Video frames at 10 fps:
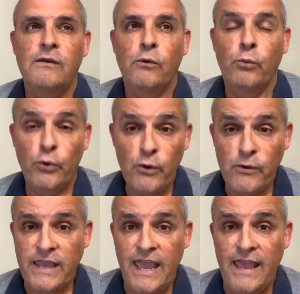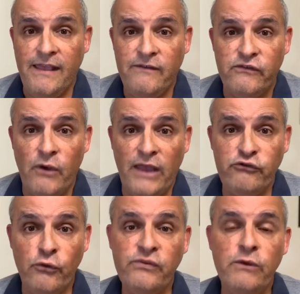We're okay. So I
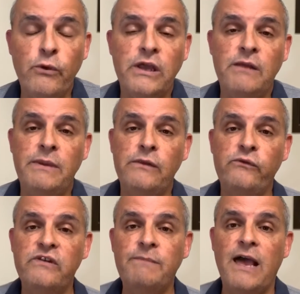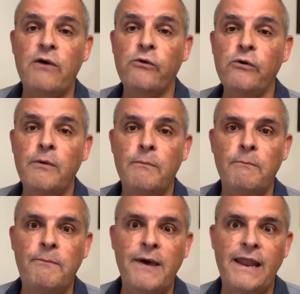don't think we're going to be losing power,
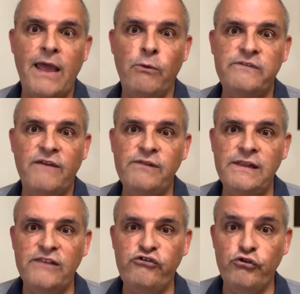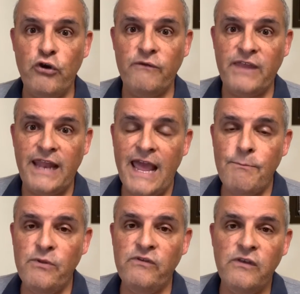but I will definitely let you know if that
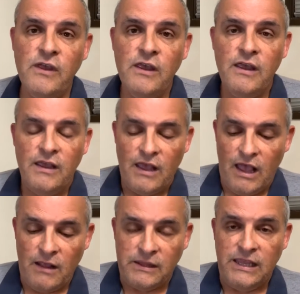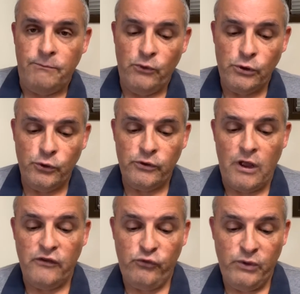happens. I'll keep you alert
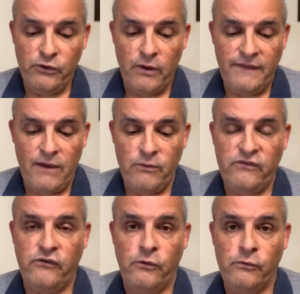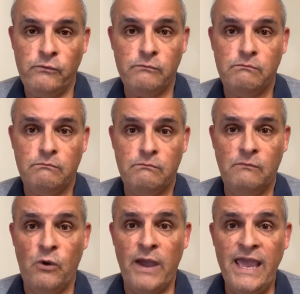on Twitter on that one. So
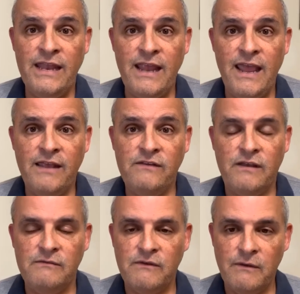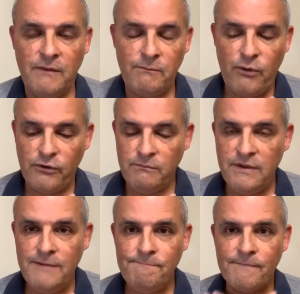go ahead and, pardon
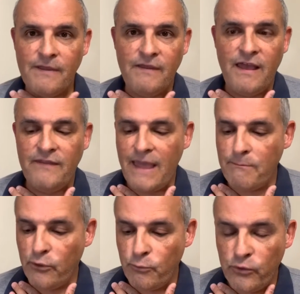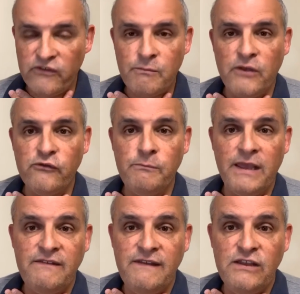me, that burp was sponsored by
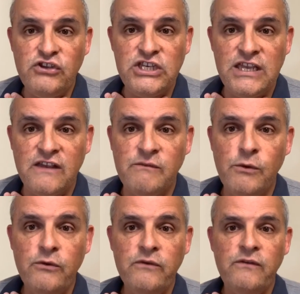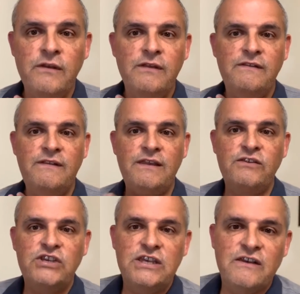D&G Explorers.
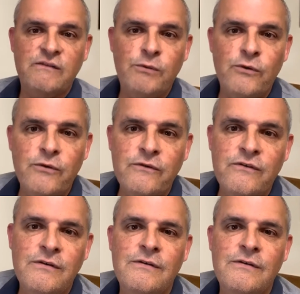D&G Explorers,